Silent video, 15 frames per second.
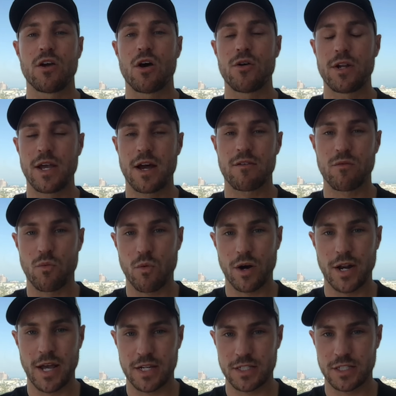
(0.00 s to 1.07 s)
you only have
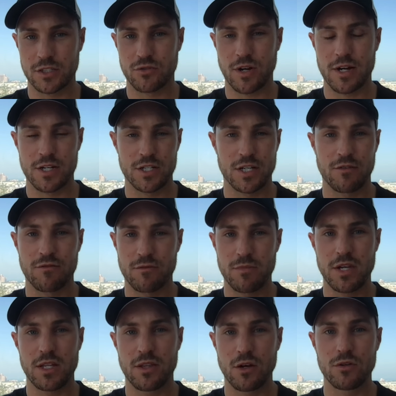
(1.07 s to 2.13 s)
one exit strategy. For
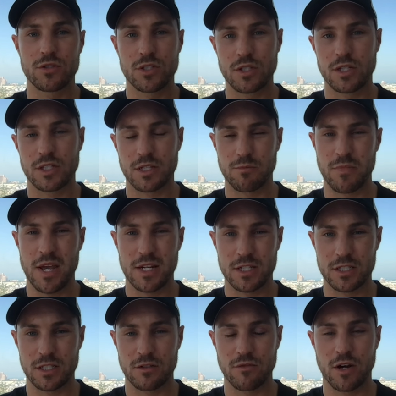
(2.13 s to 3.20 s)
me, those are the main
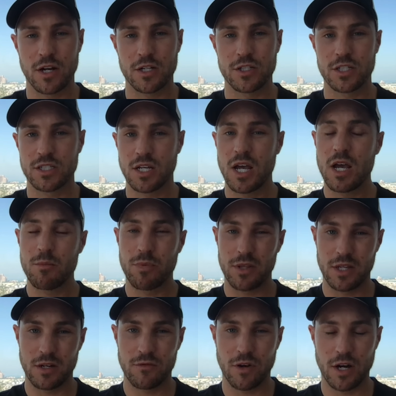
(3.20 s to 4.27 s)
disadvantages. But
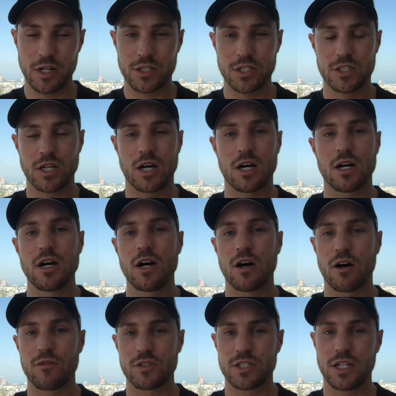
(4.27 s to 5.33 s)
the advantages are
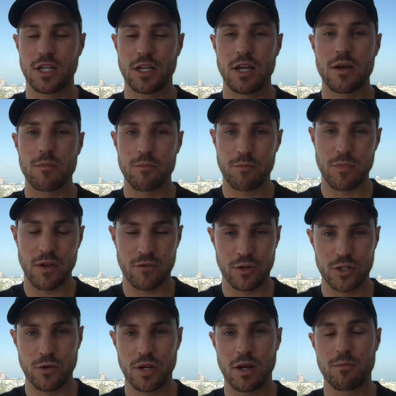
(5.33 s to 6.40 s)
obviously, if you're
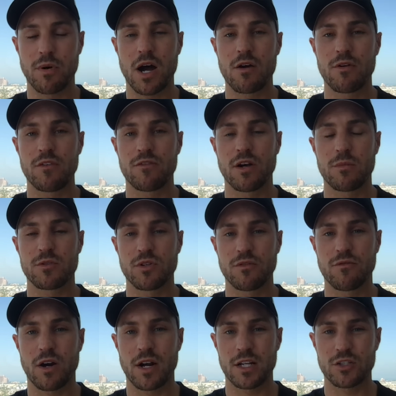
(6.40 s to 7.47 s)
doing a buy, refurbish,
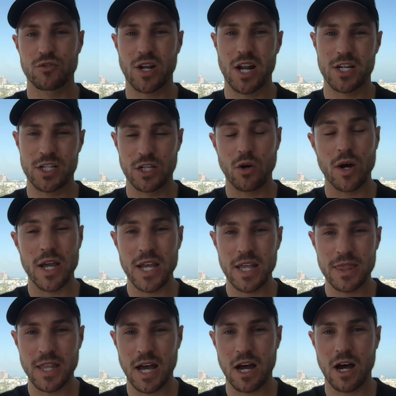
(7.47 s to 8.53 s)
refinance strategy, you're
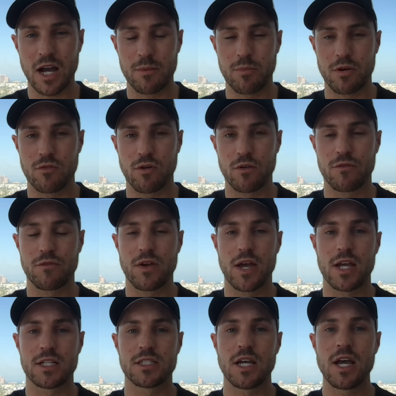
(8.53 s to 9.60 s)
in that hyper growth
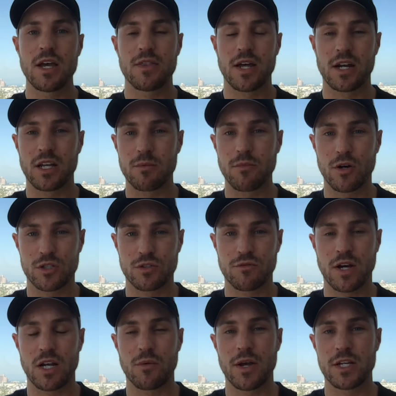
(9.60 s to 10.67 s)
phase, then commercial
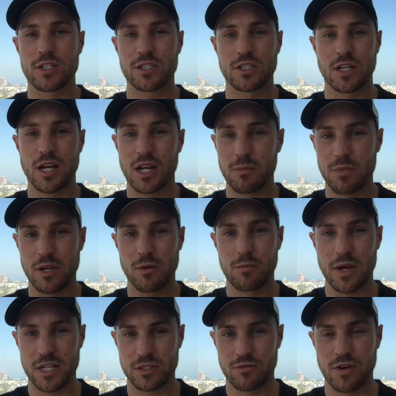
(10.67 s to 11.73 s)
valuations are going to be your
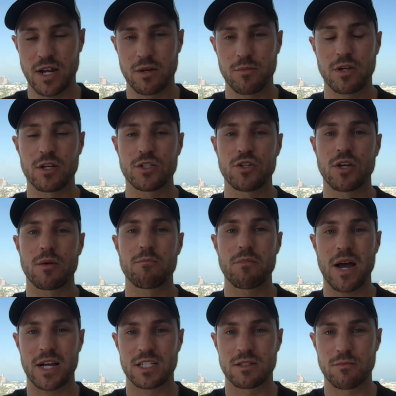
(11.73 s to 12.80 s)
best friend because you can
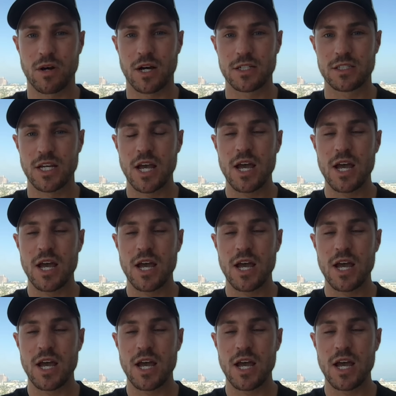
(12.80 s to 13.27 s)
maximize